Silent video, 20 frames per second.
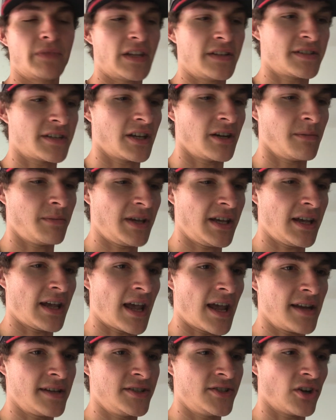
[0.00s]
It's going to be
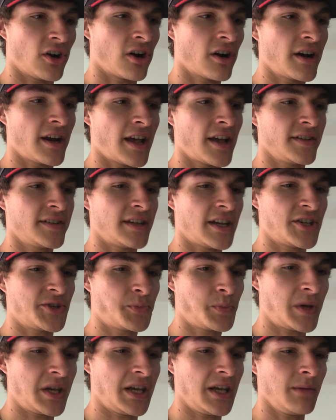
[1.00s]
a Dart
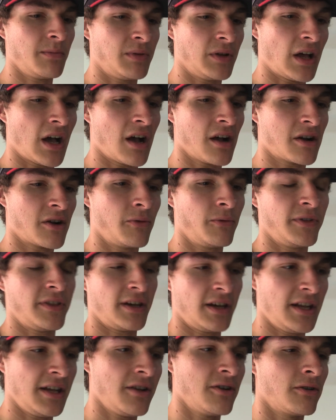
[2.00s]
SHP block with
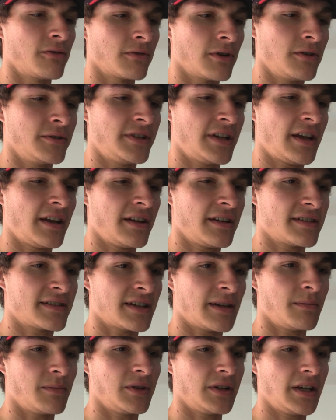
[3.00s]
an Eagle rotating
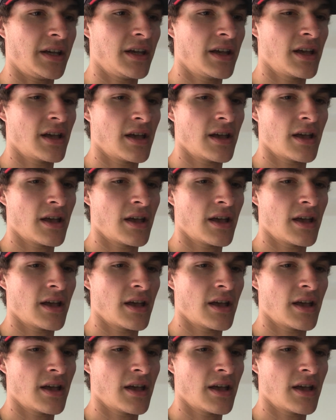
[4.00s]
assembly.